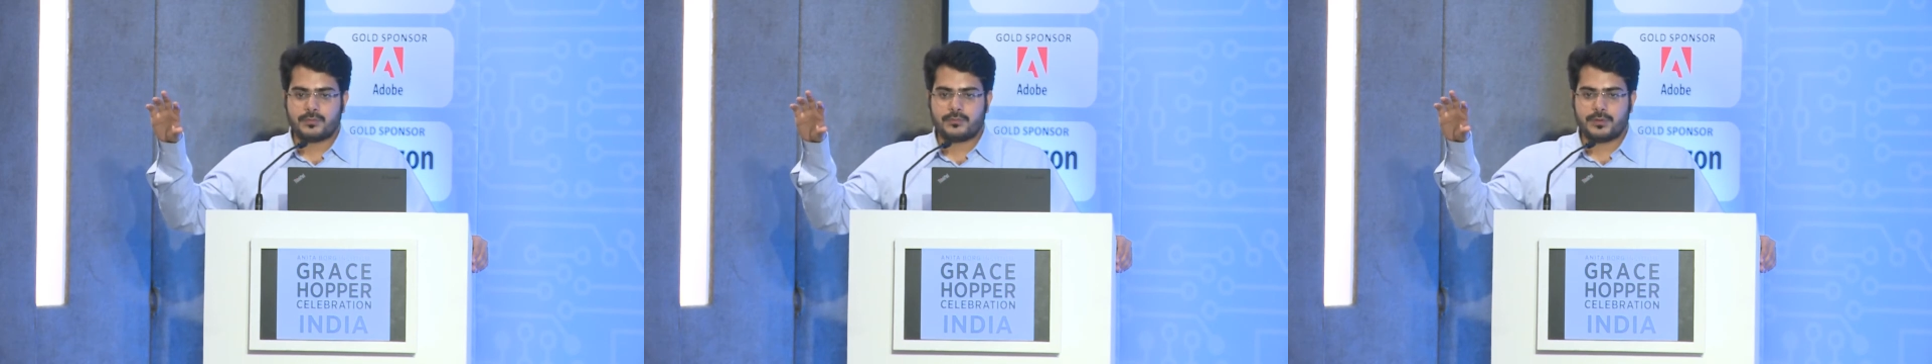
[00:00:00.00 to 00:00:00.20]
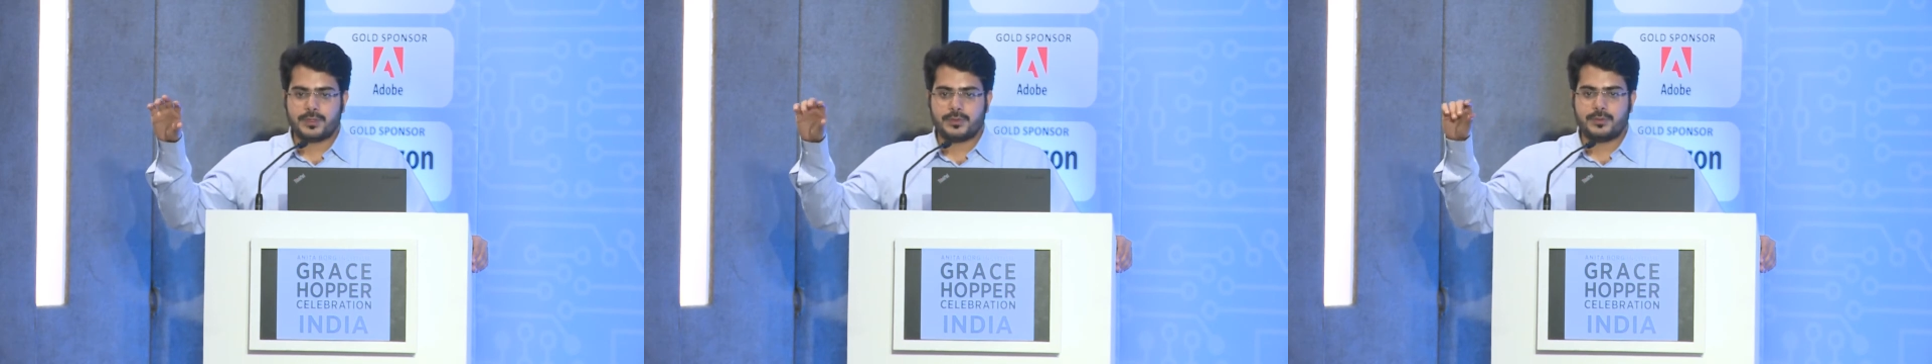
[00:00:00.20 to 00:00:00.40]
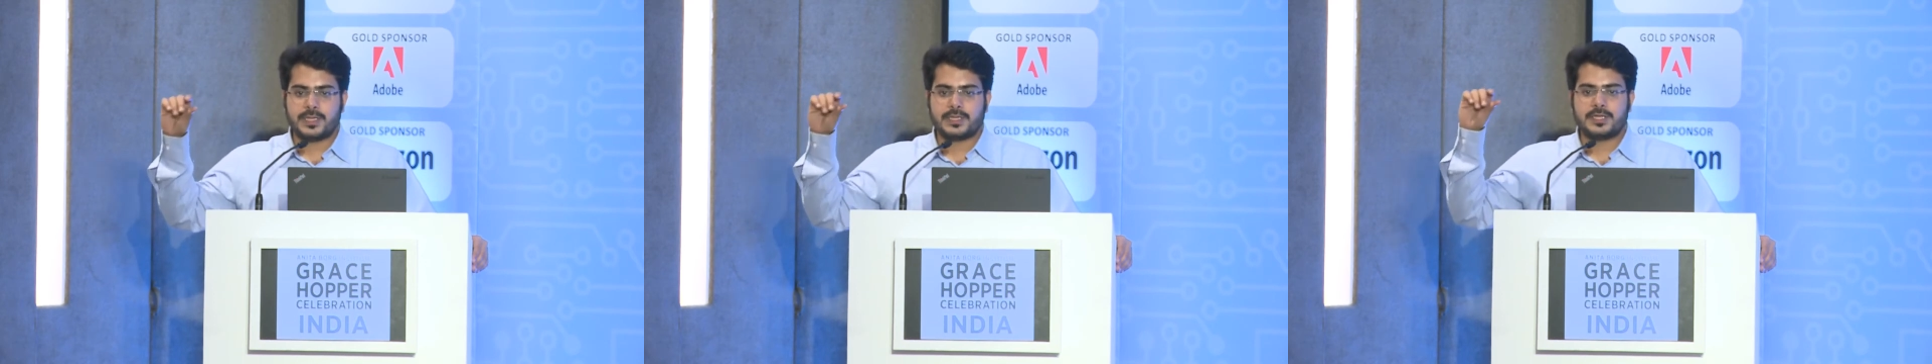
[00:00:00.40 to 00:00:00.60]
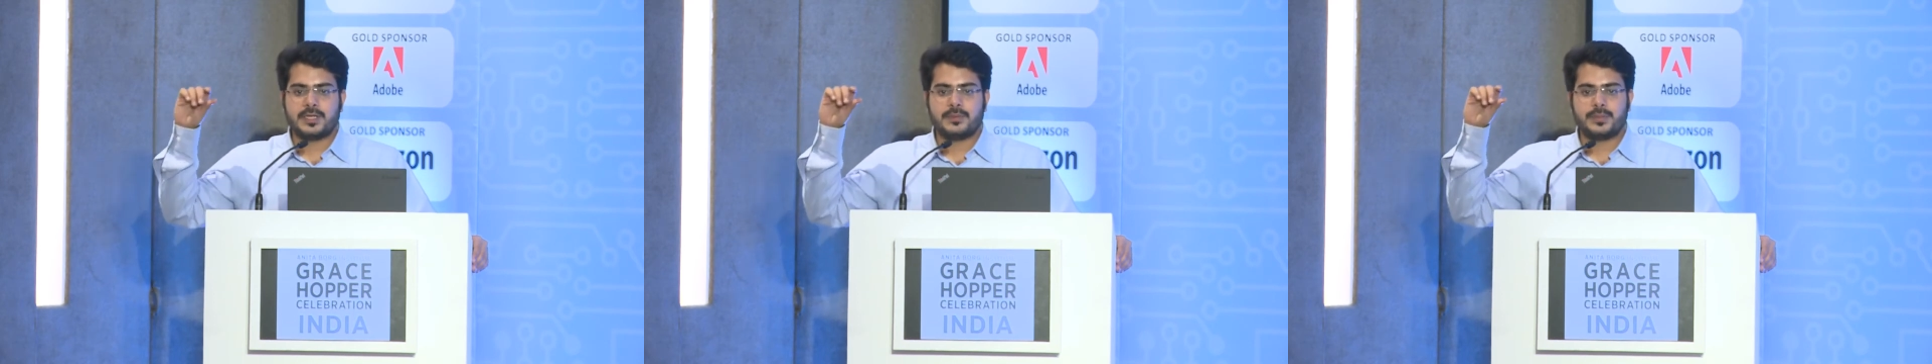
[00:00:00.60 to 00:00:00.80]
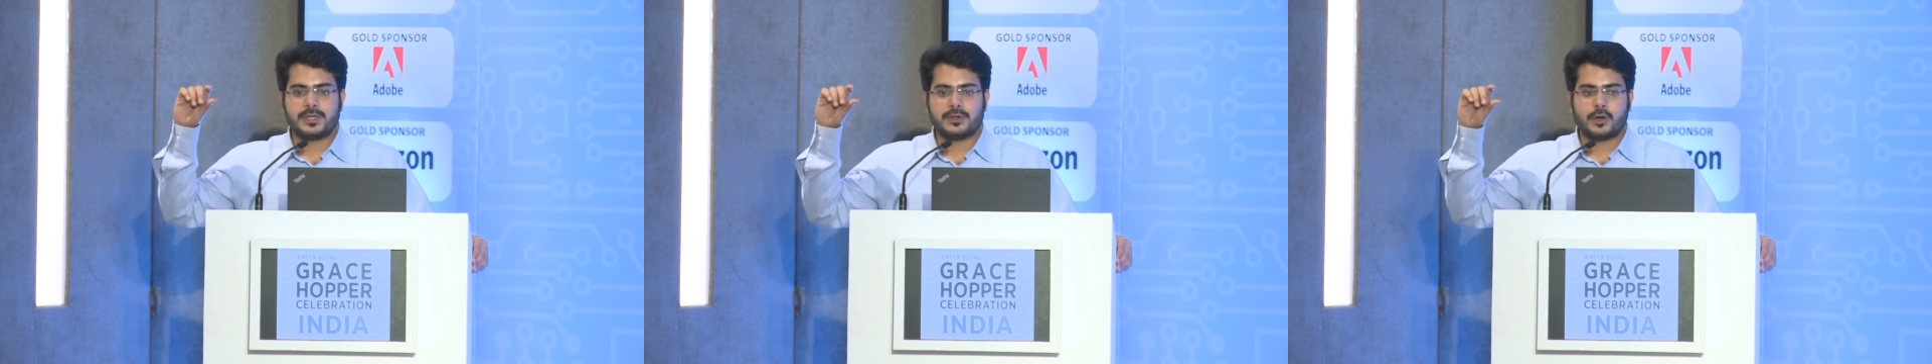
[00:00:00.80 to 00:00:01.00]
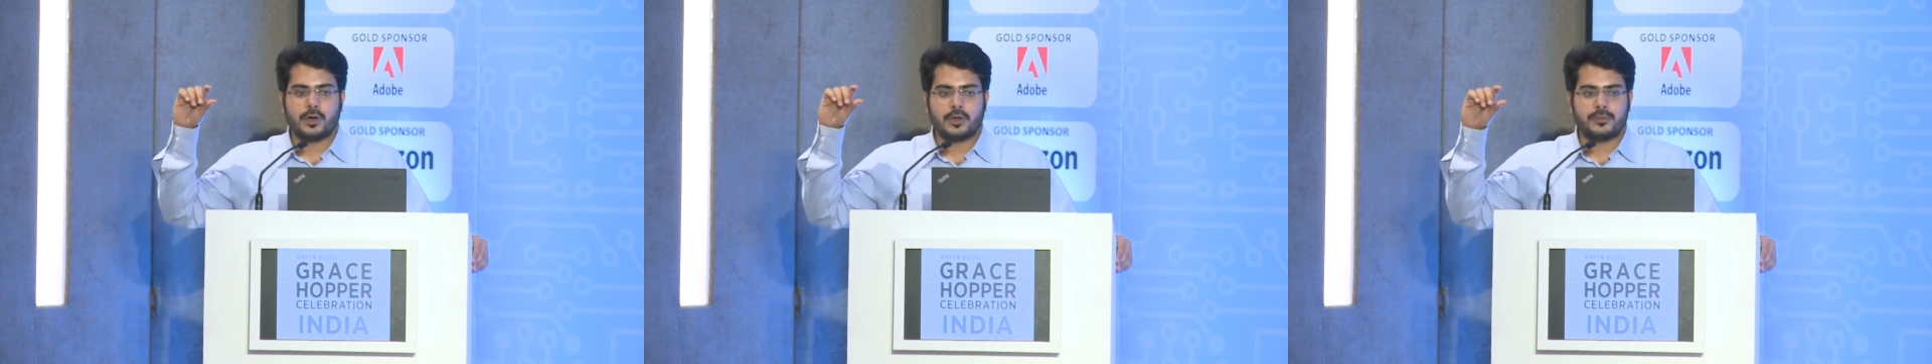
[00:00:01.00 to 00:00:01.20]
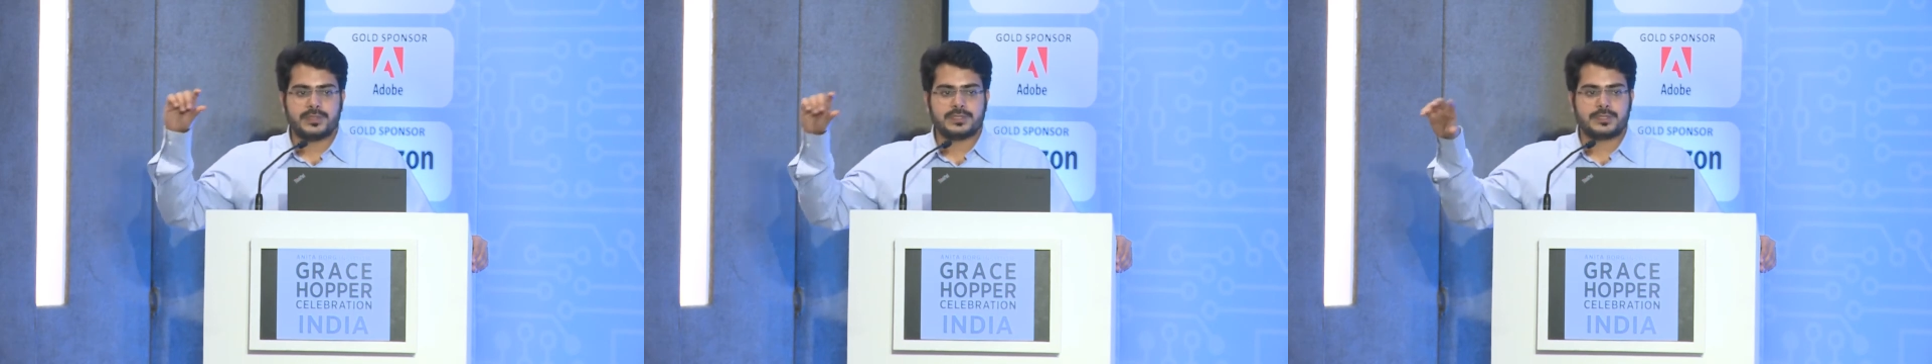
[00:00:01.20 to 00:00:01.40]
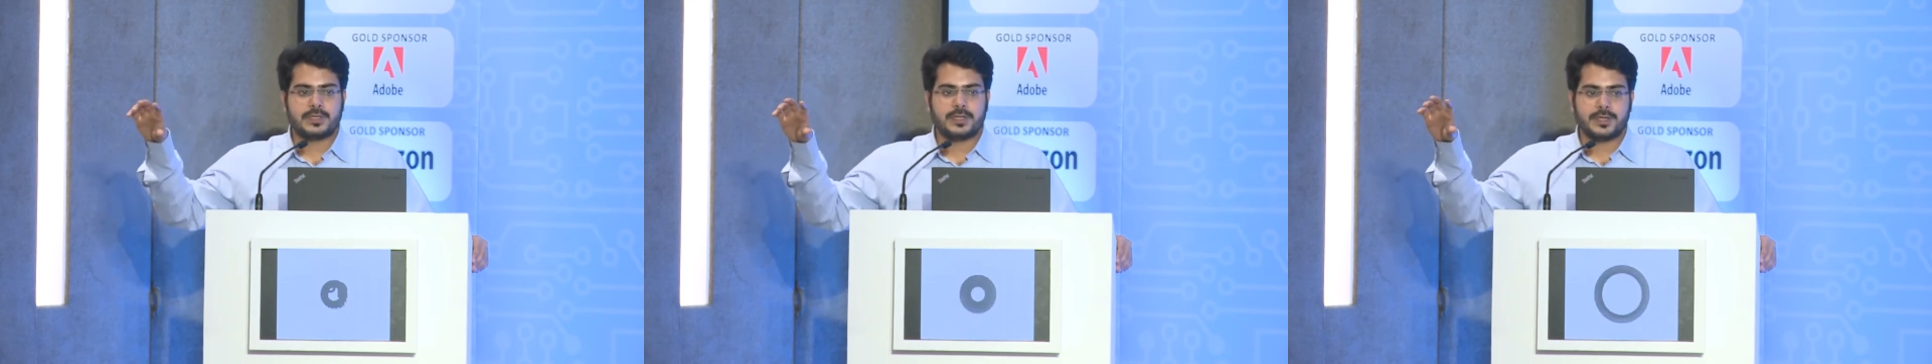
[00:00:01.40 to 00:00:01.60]
for you and keep it
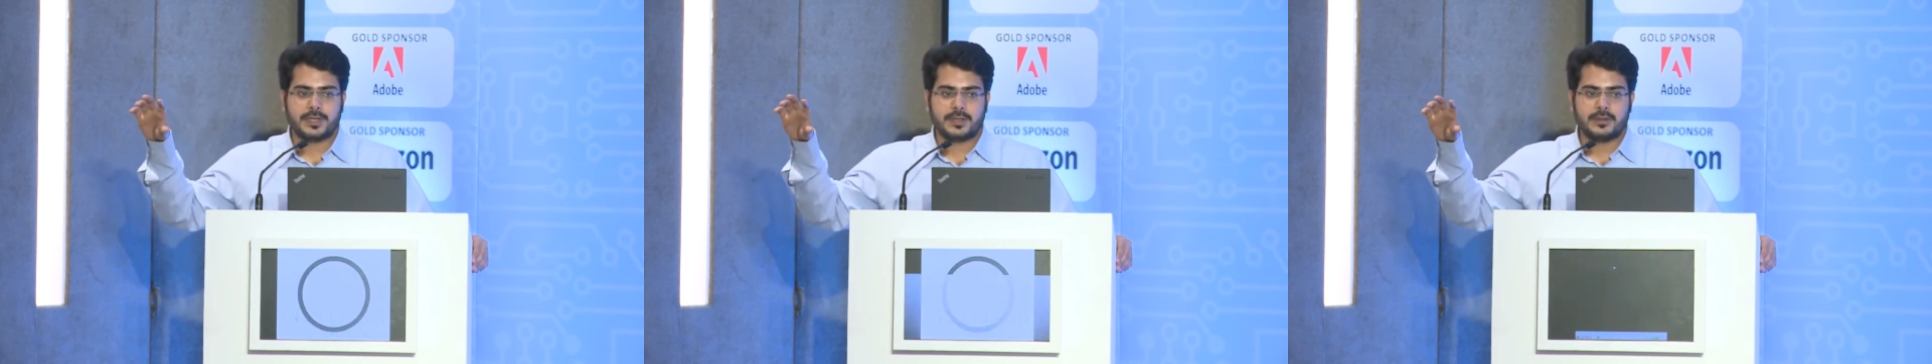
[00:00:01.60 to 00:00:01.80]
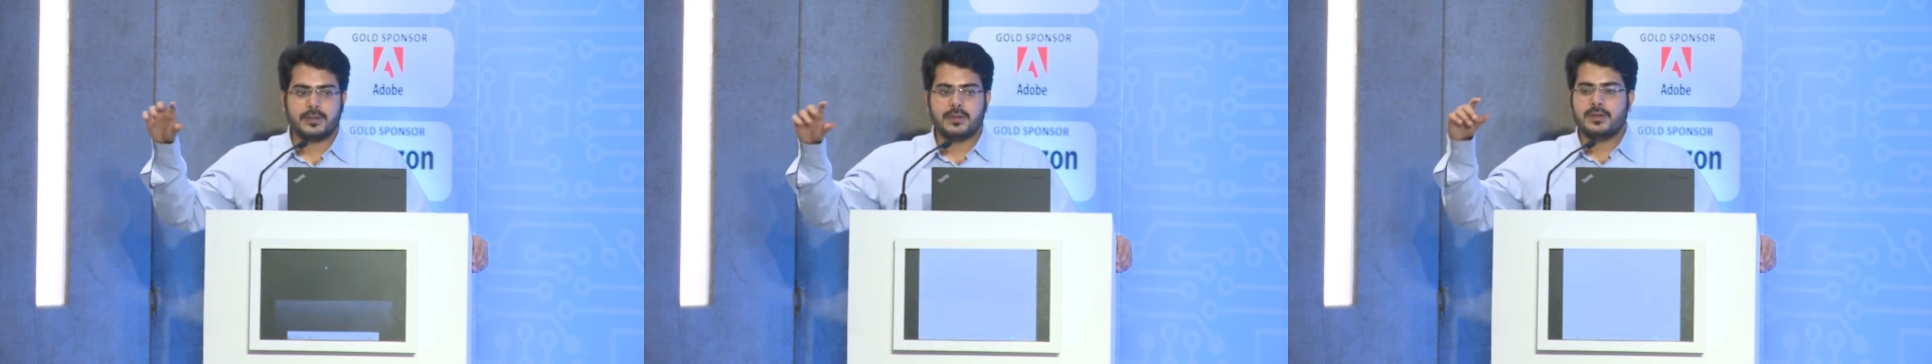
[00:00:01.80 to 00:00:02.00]
always running